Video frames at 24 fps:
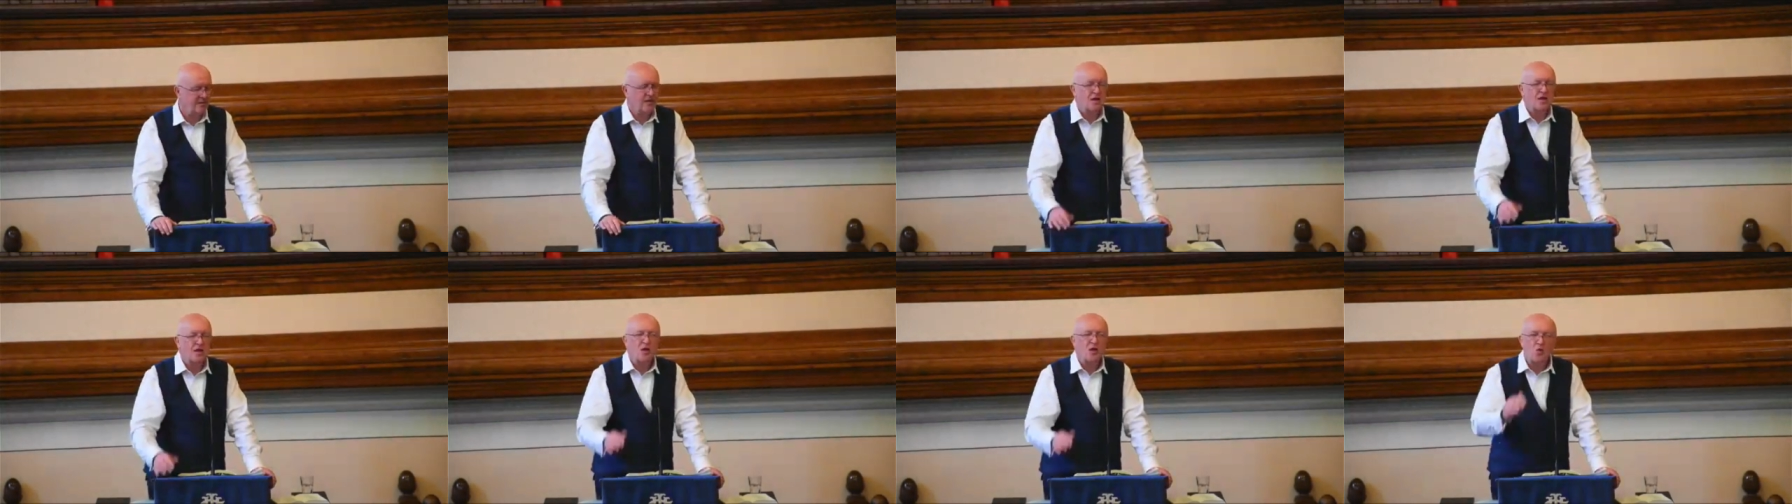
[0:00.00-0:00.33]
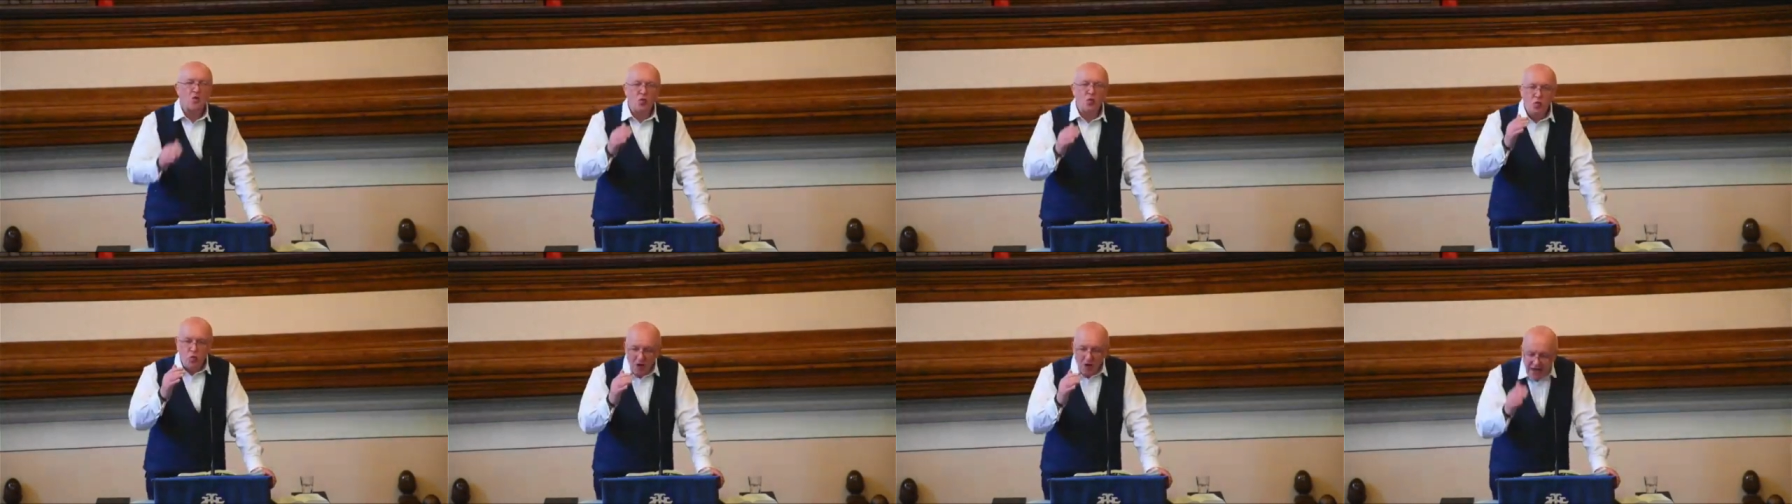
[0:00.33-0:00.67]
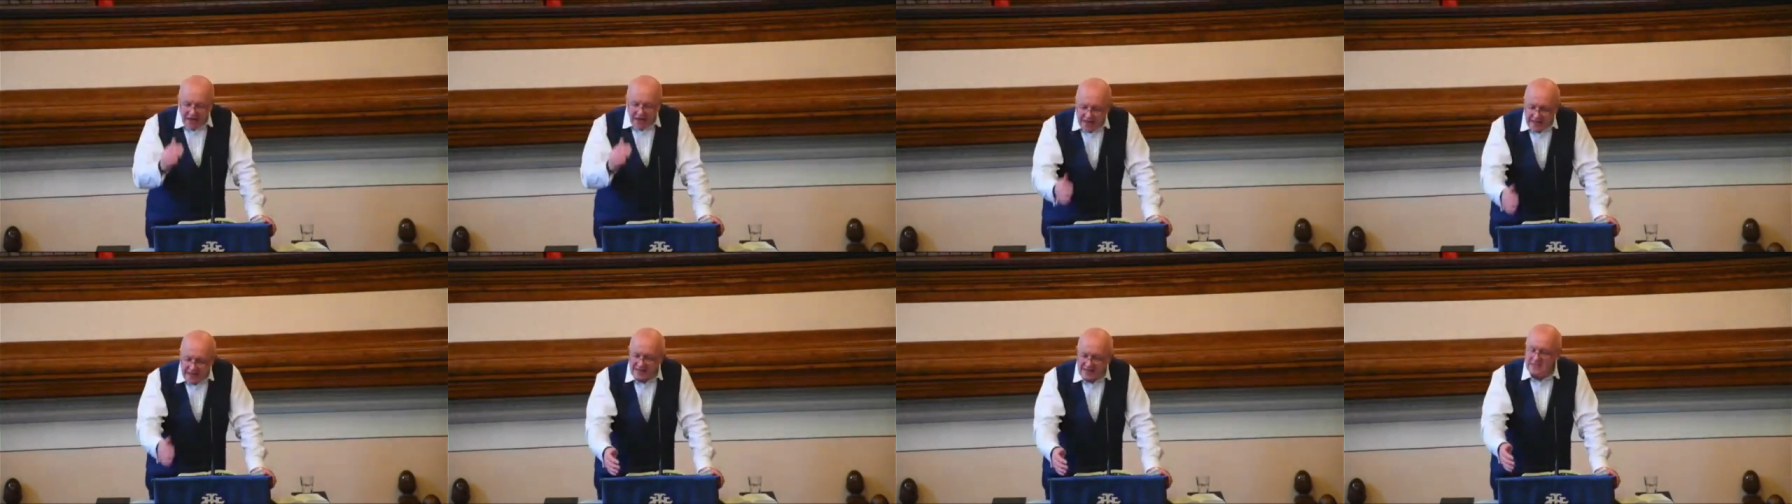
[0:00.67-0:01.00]

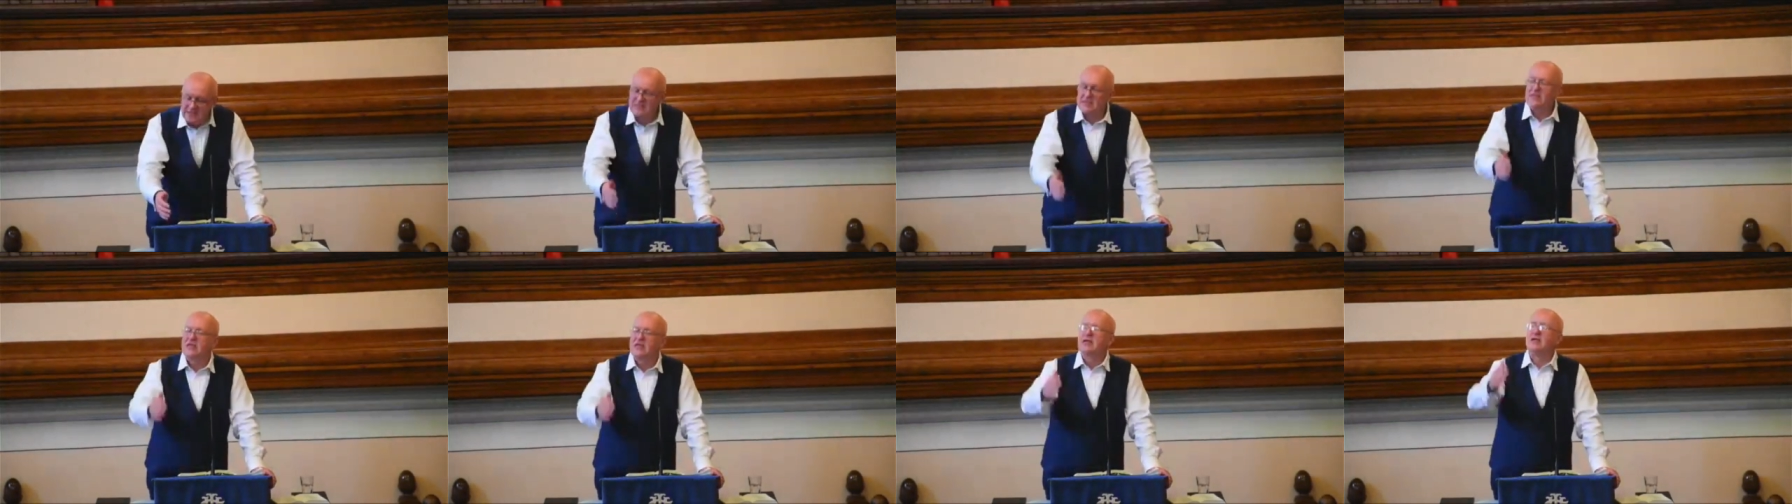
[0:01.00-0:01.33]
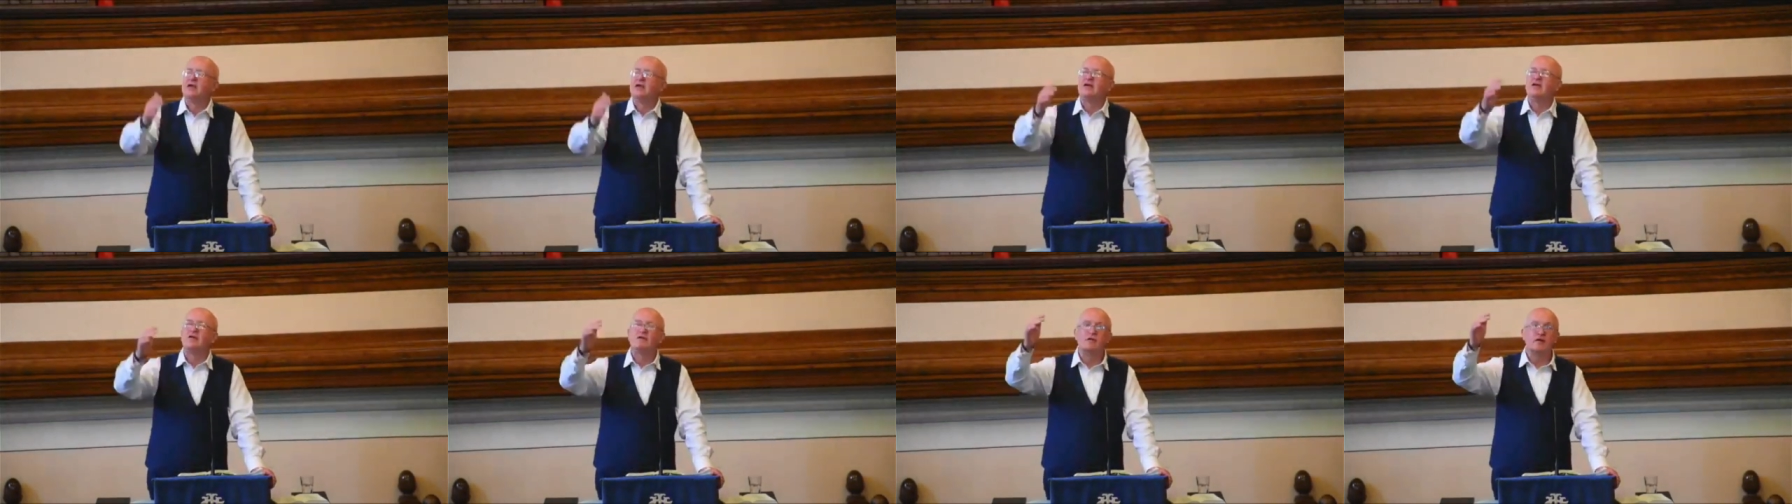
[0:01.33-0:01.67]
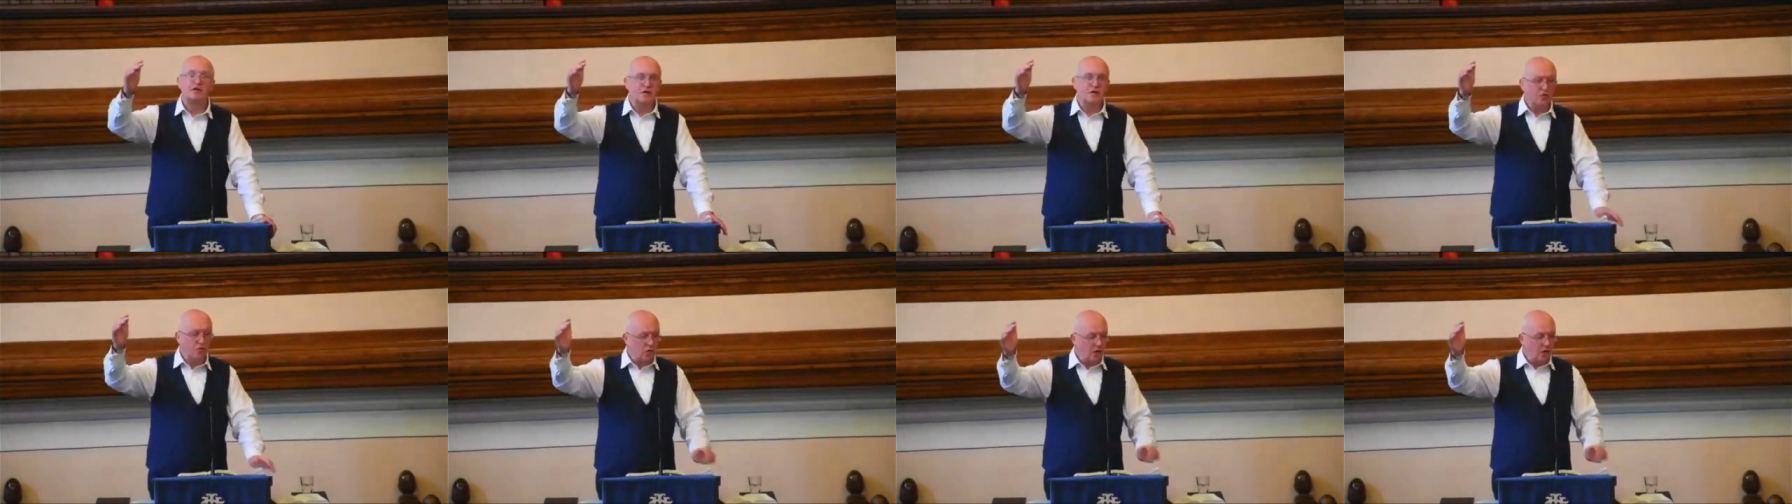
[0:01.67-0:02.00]
wait for
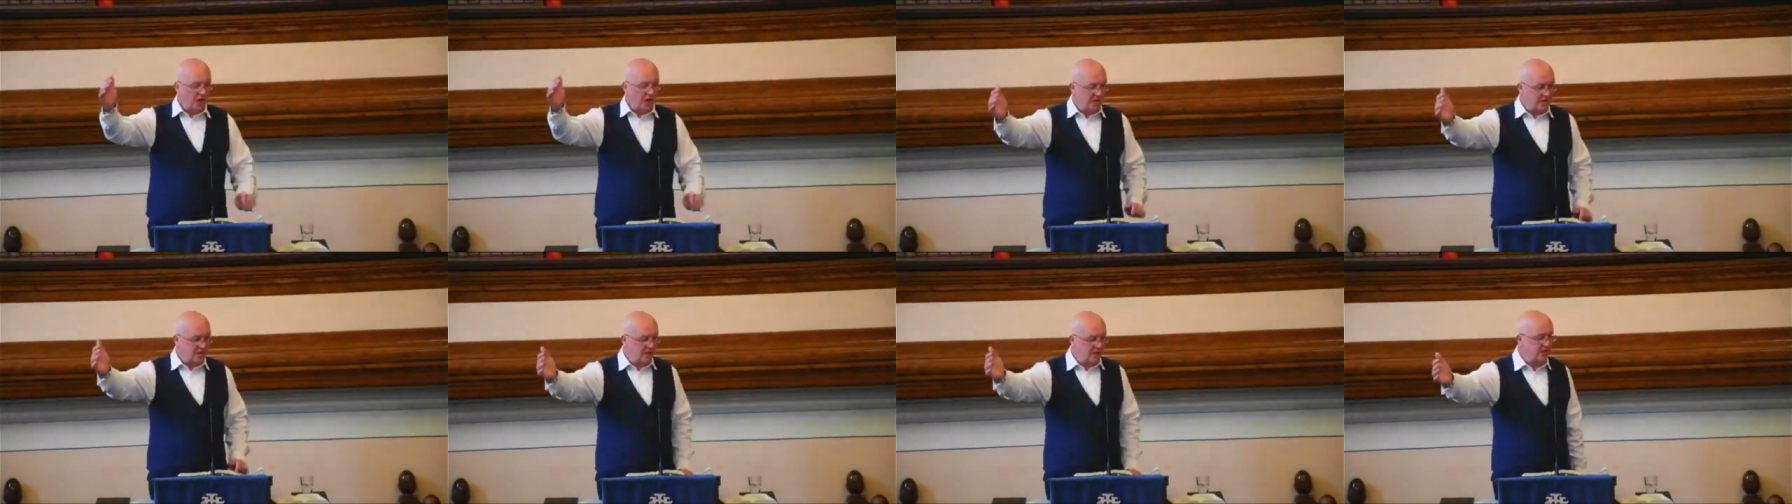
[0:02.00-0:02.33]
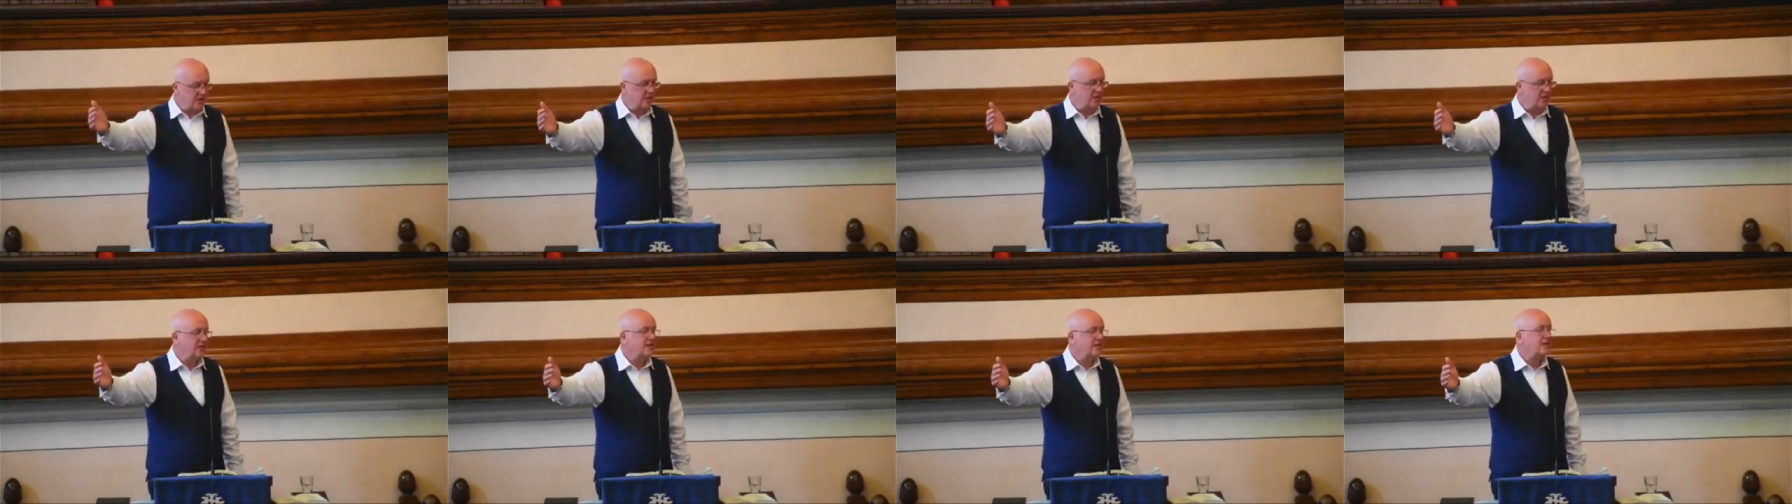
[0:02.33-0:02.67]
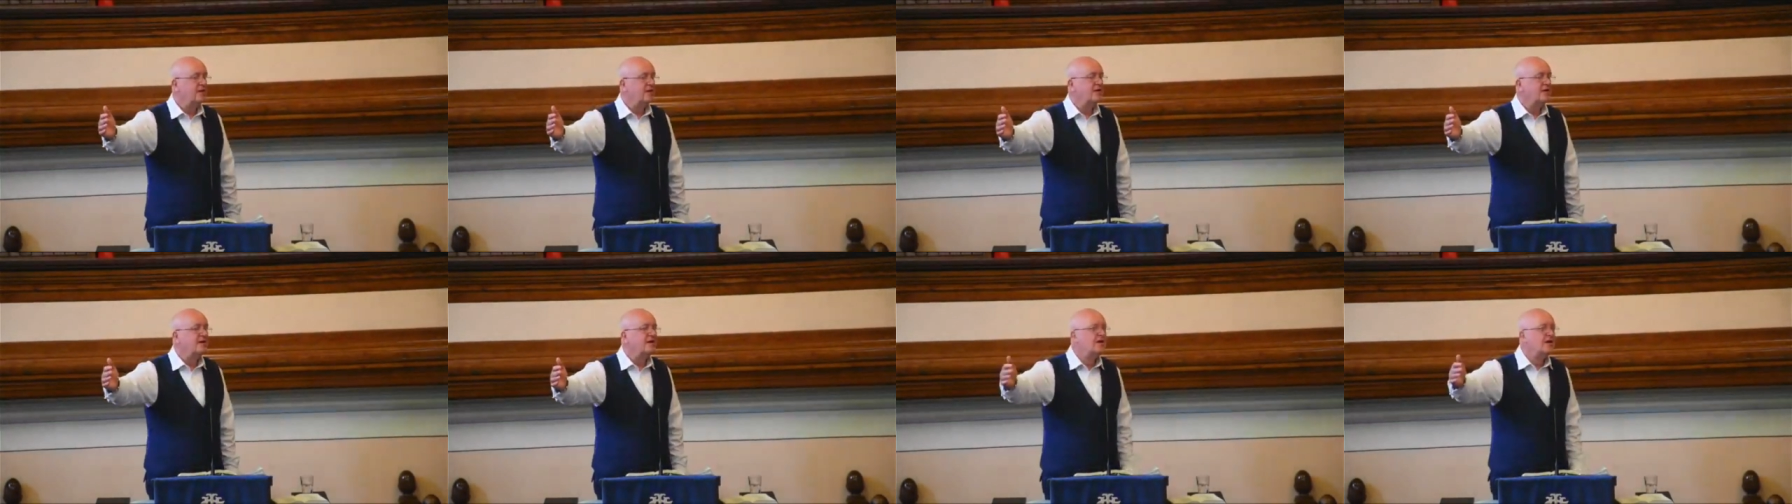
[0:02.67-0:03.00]
the one
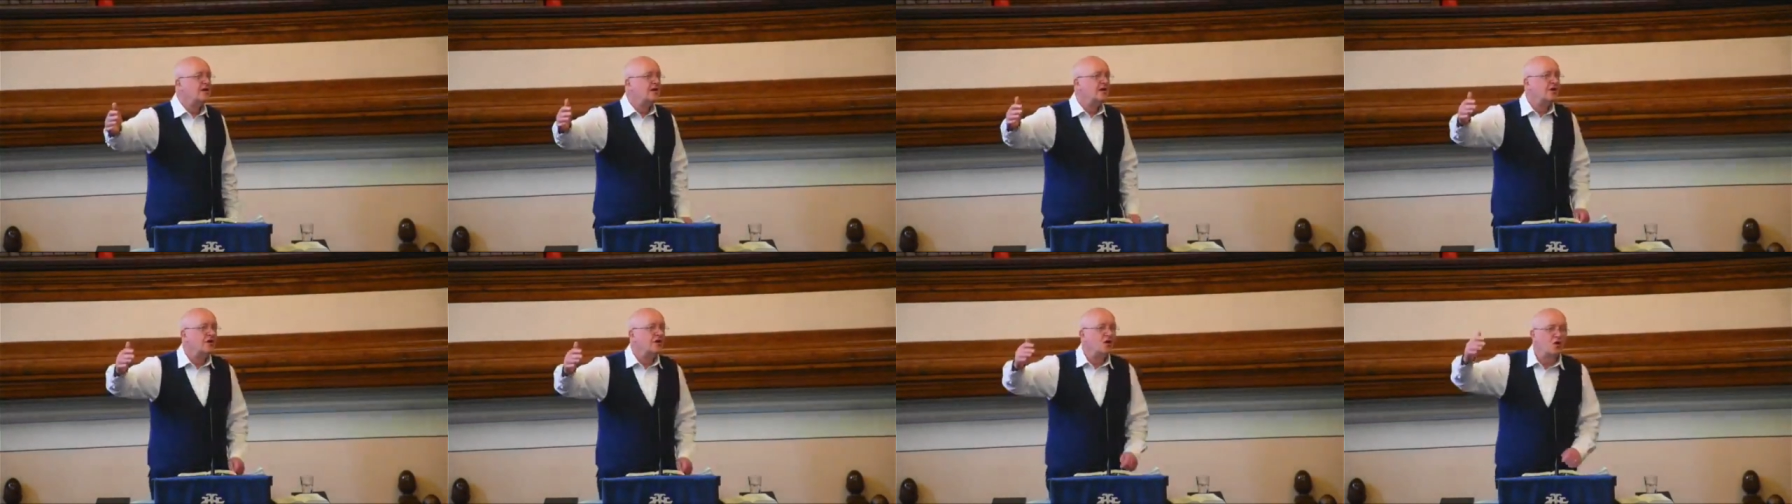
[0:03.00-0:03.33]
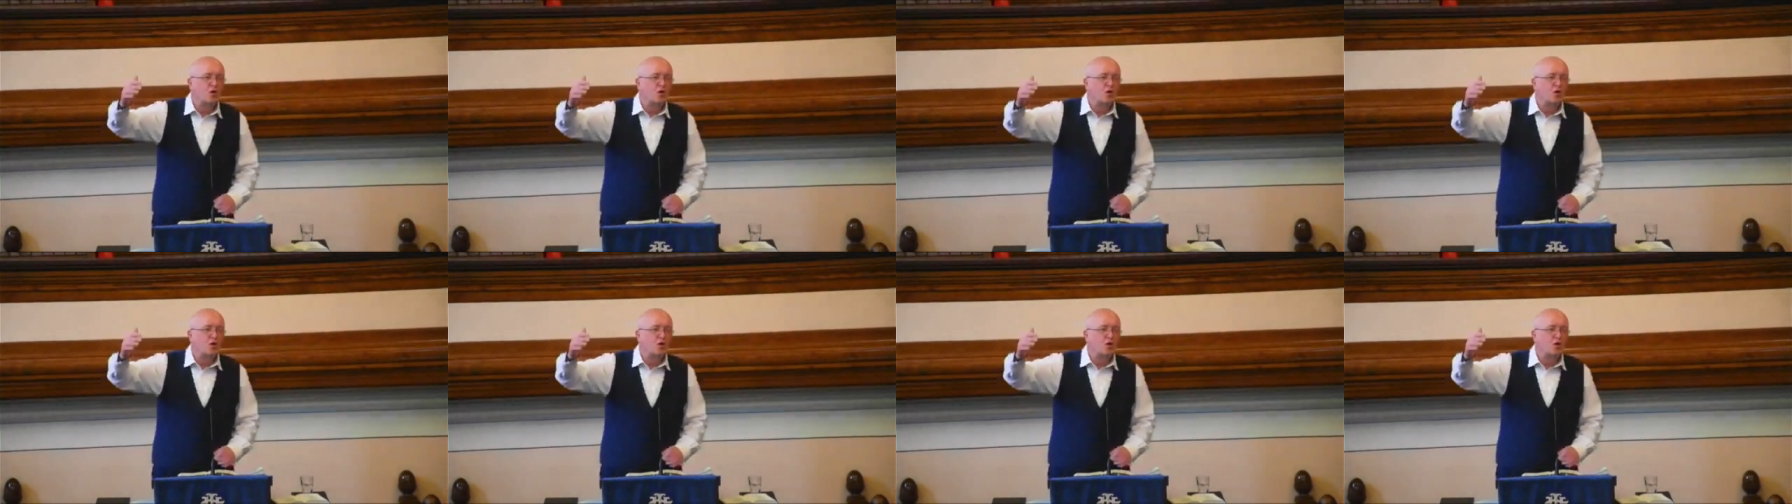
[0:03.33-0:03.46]
who